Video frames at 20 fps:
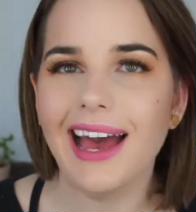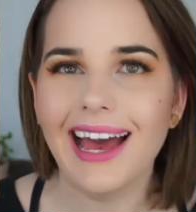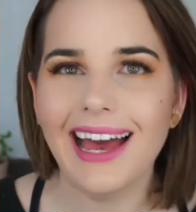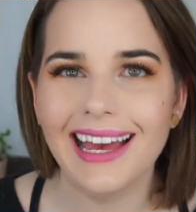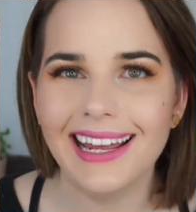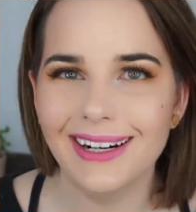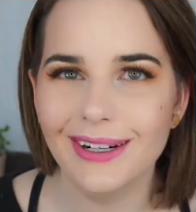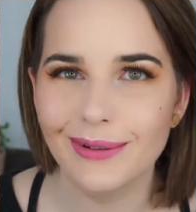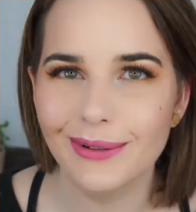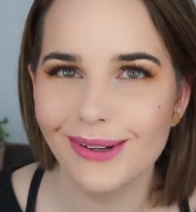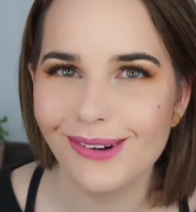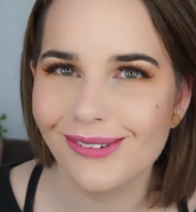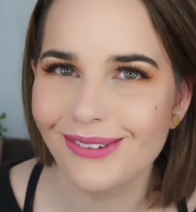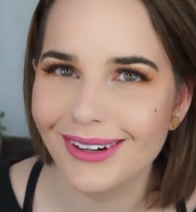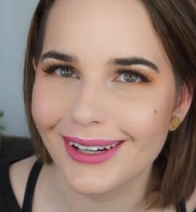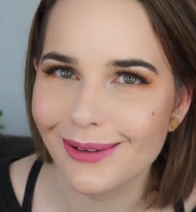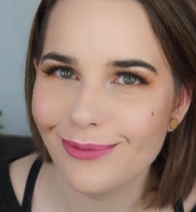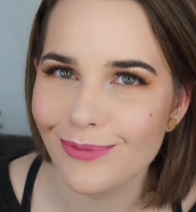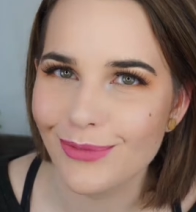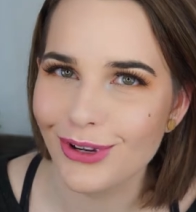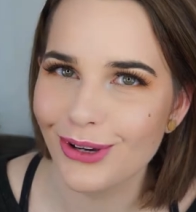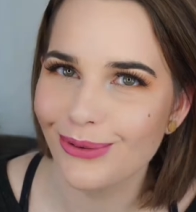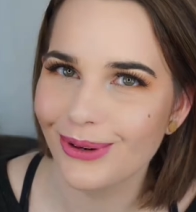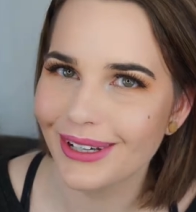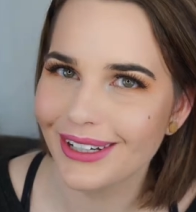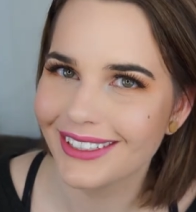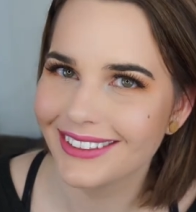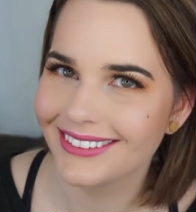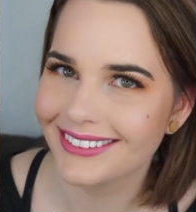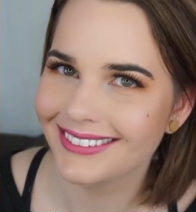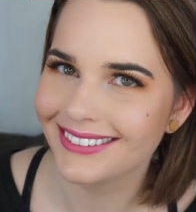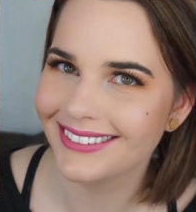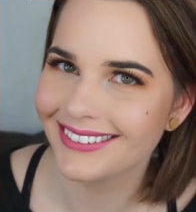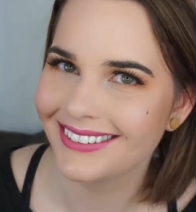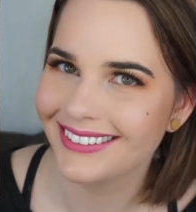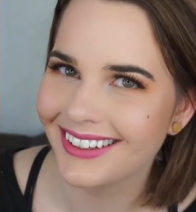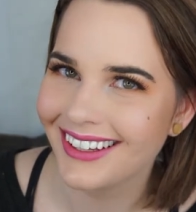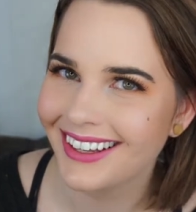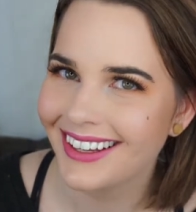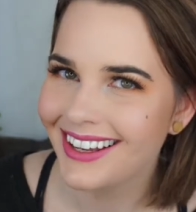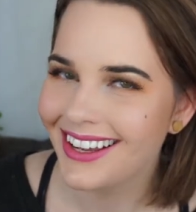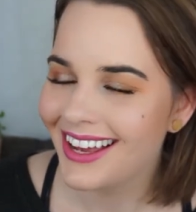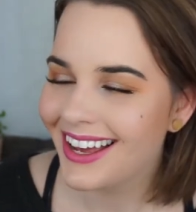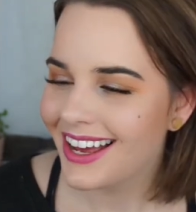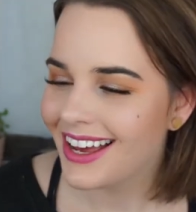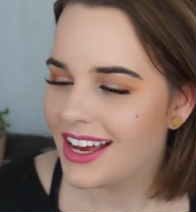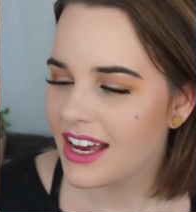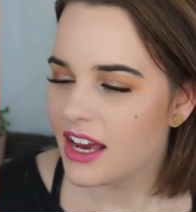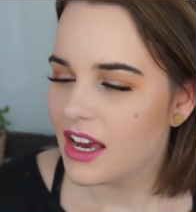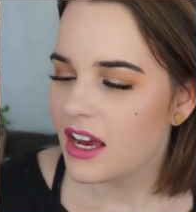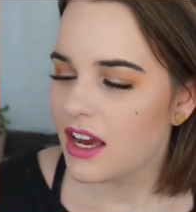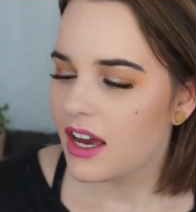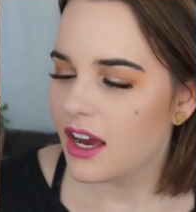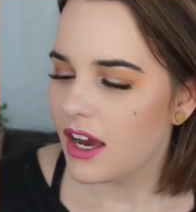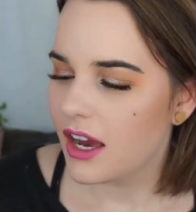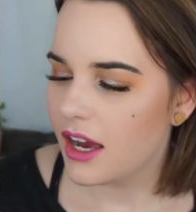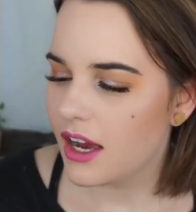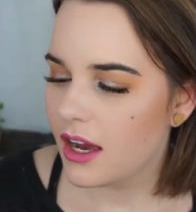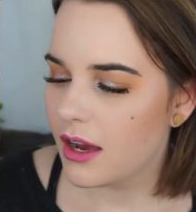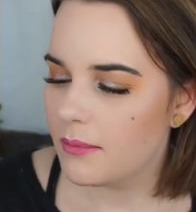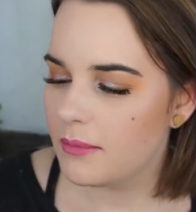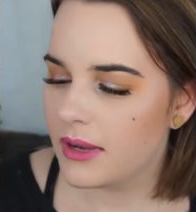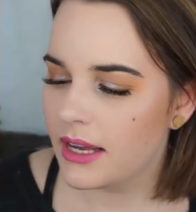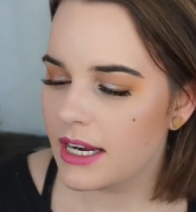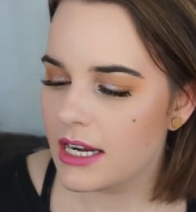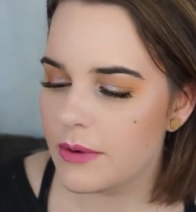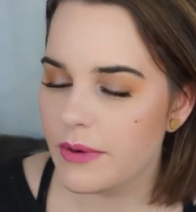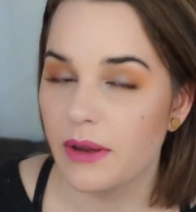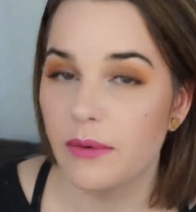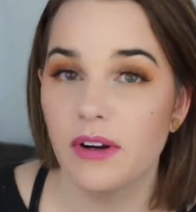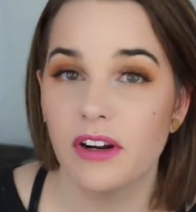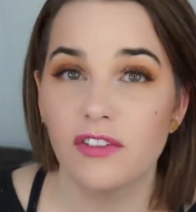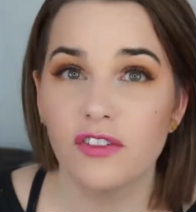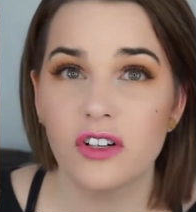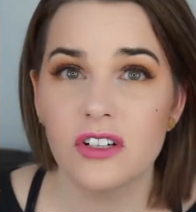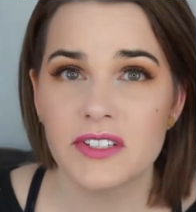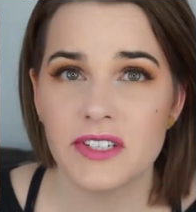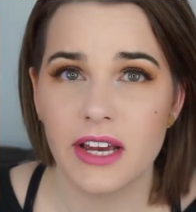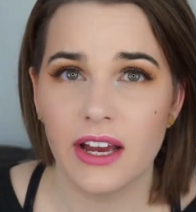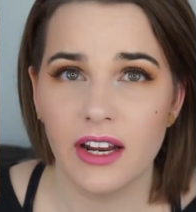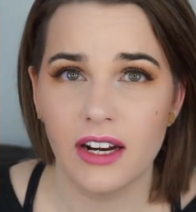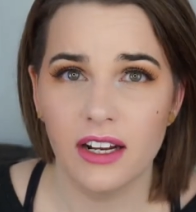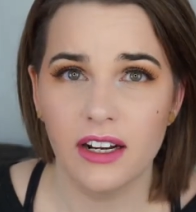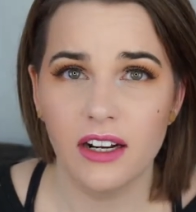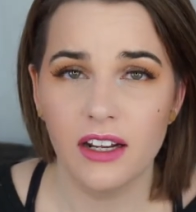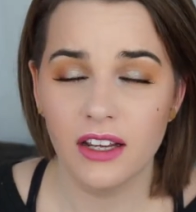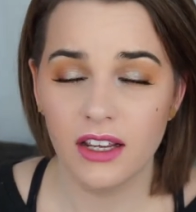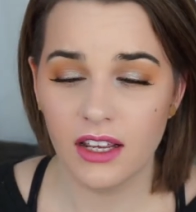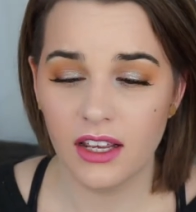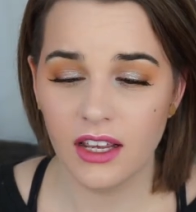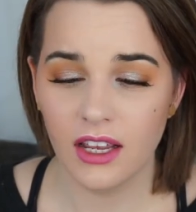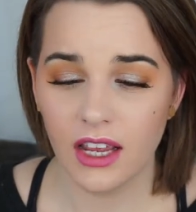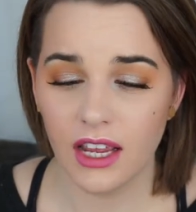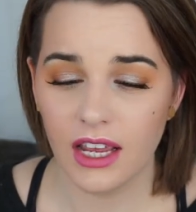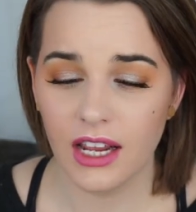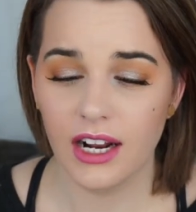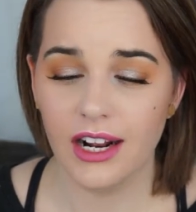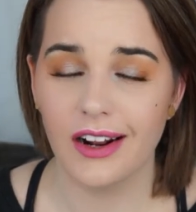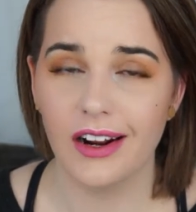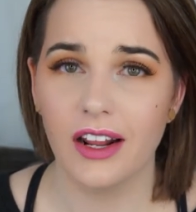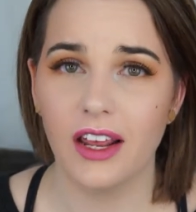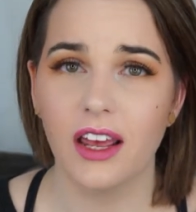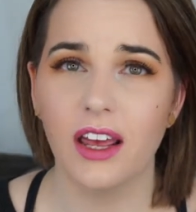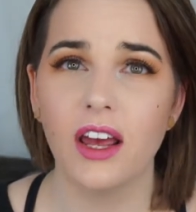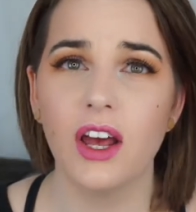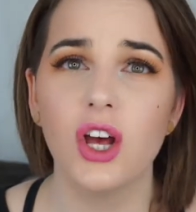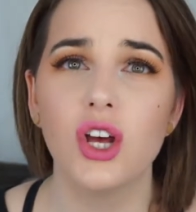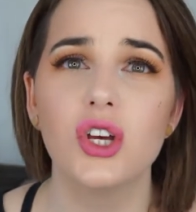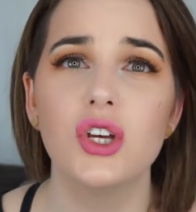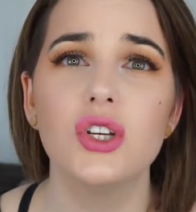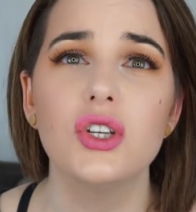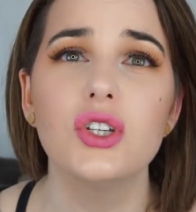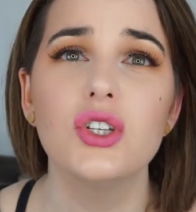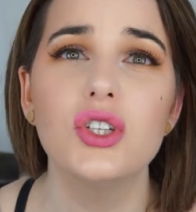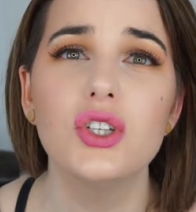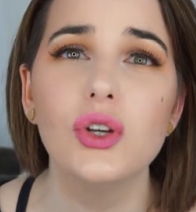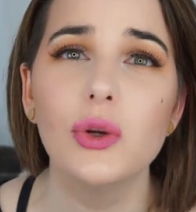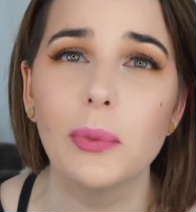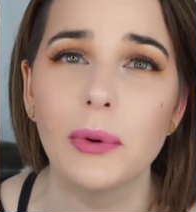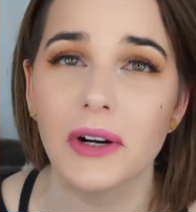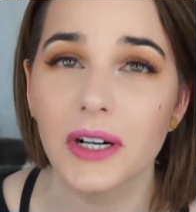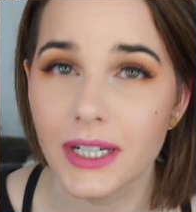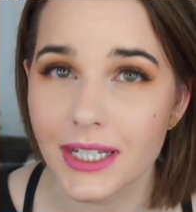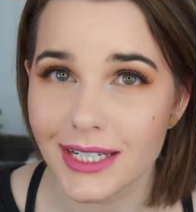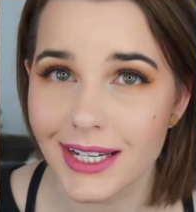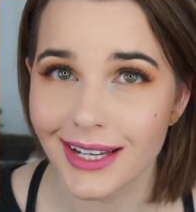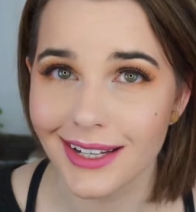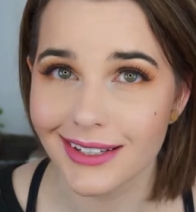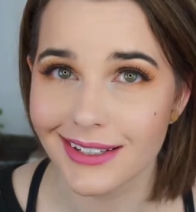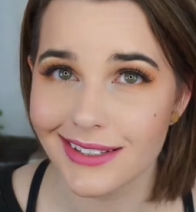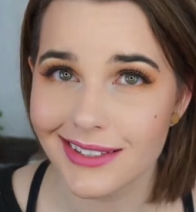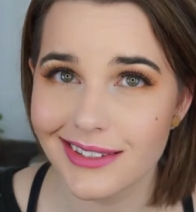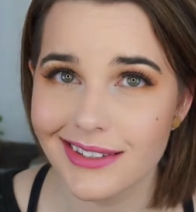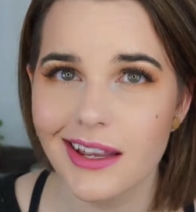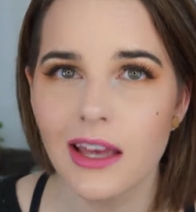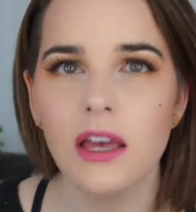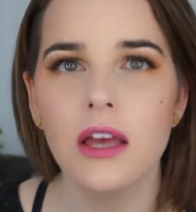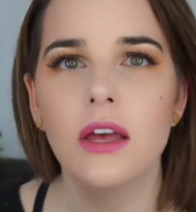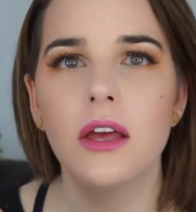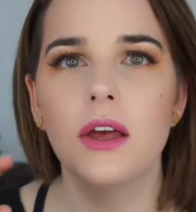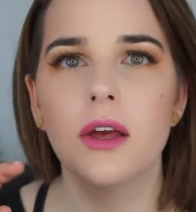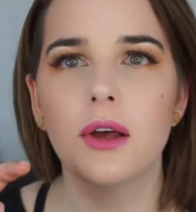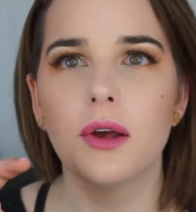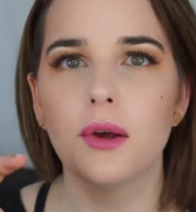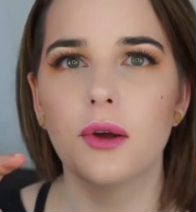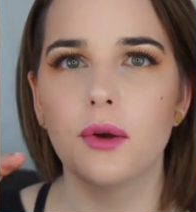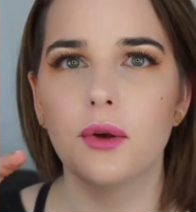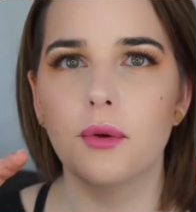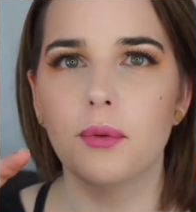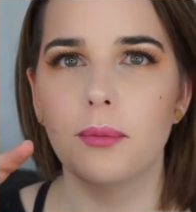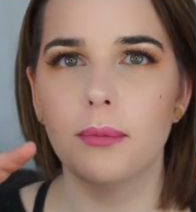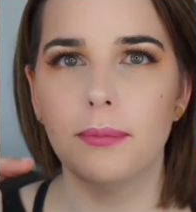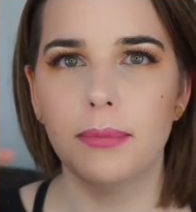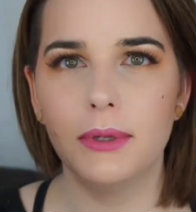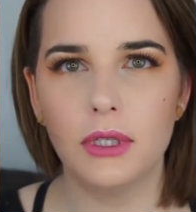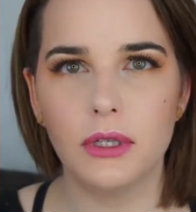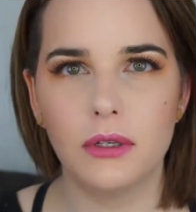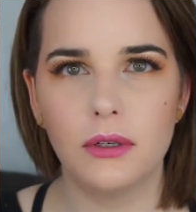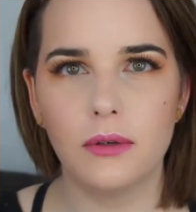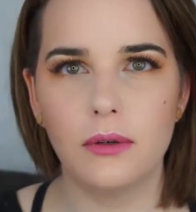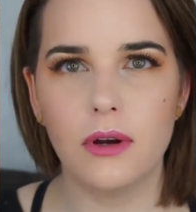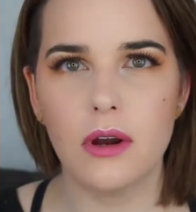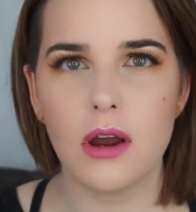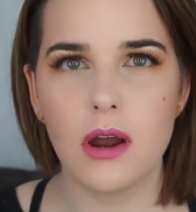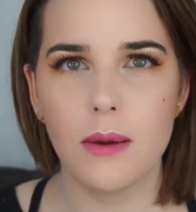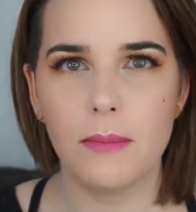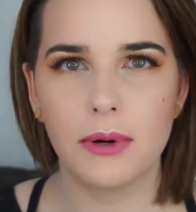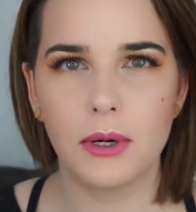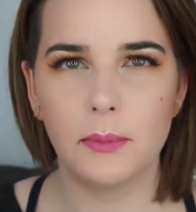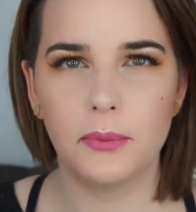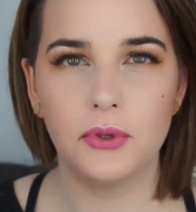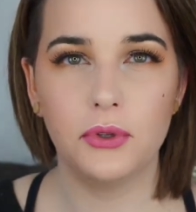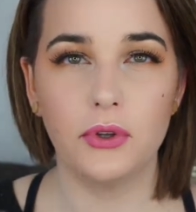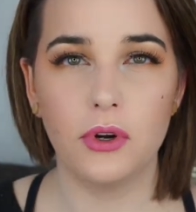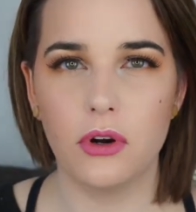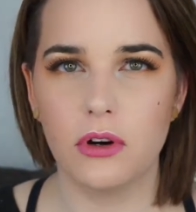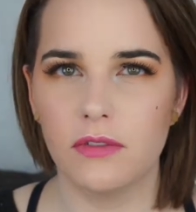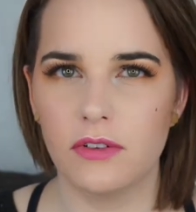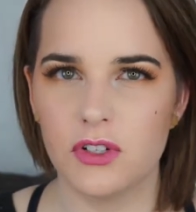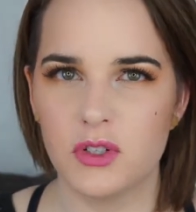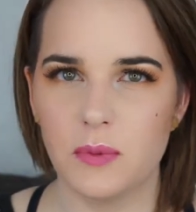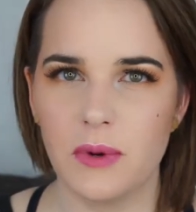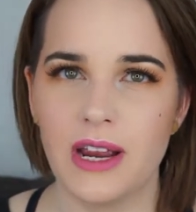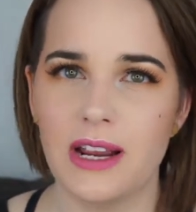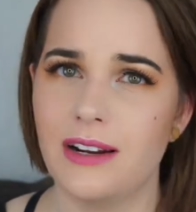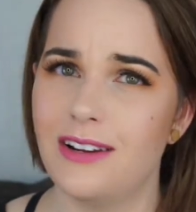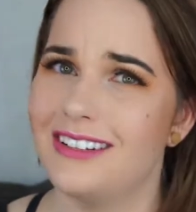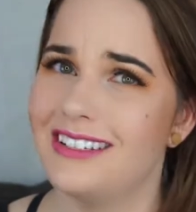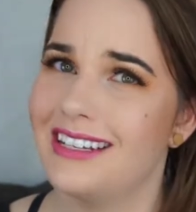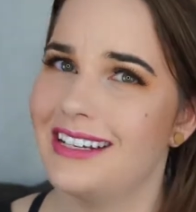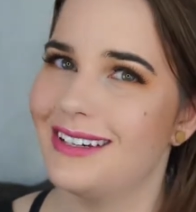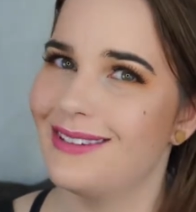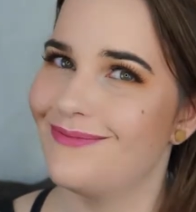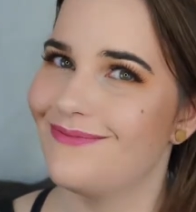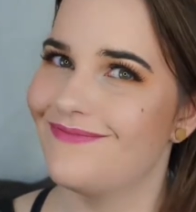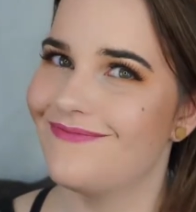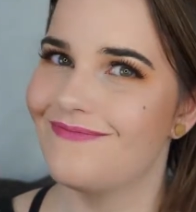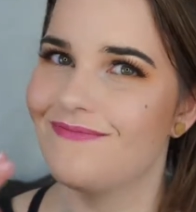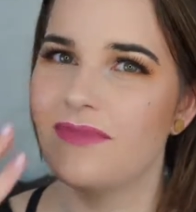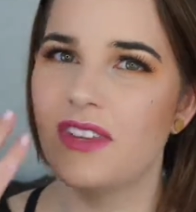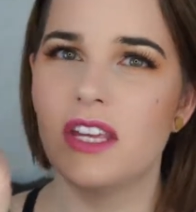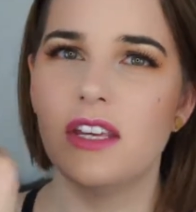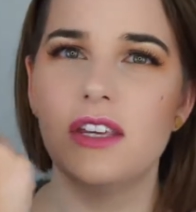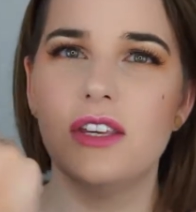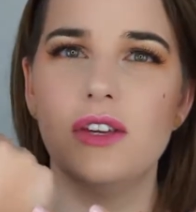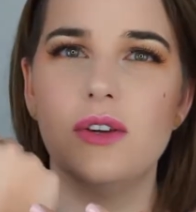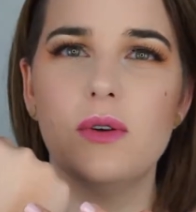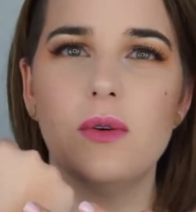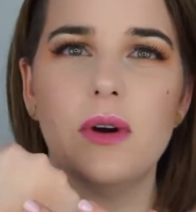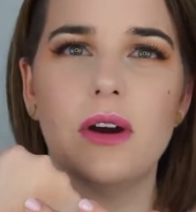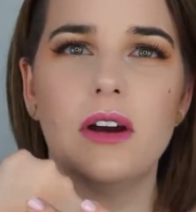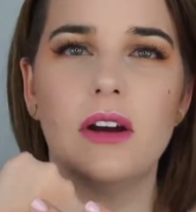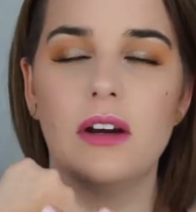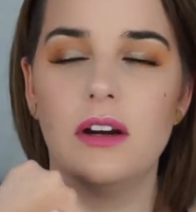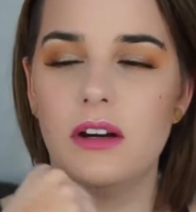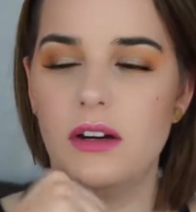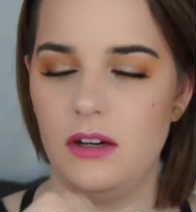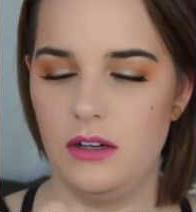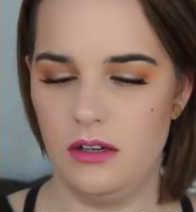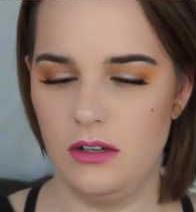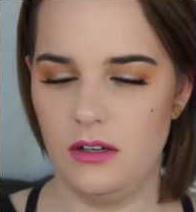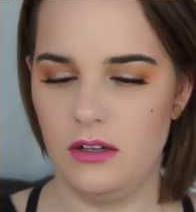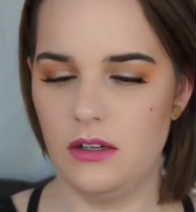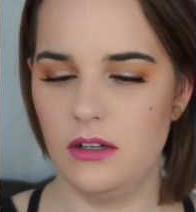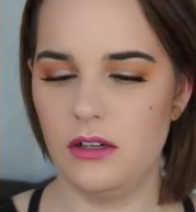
I don't know what I'm doing. Um, anyway, when I first got it, I had super intense blue purple overspray and I was like, mm, you are